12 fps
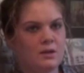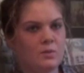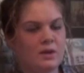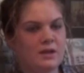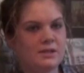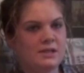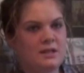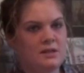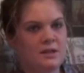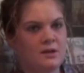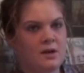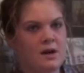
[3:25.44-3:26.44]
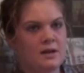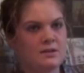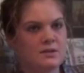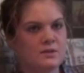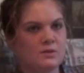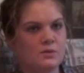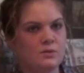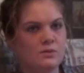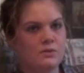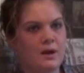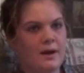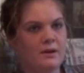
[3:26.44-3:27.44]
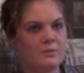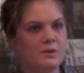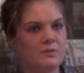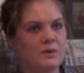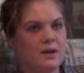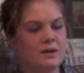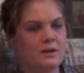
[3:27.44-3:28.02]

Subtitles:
When I was in year 9 at school, I remember